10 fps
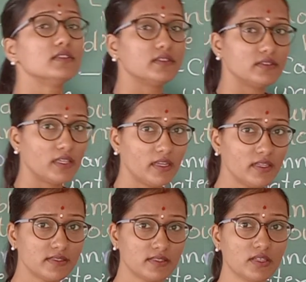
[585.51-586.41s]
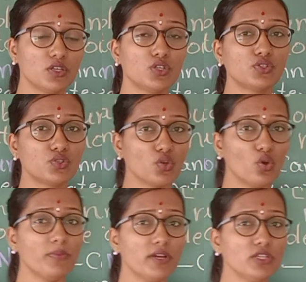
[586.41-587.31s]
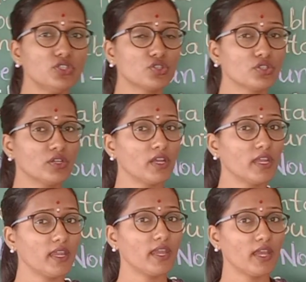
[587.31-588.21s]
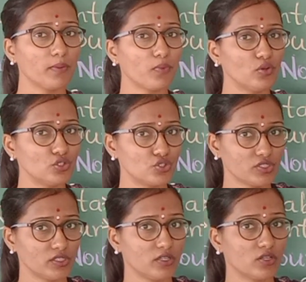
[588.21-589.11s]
there is so much air pollution.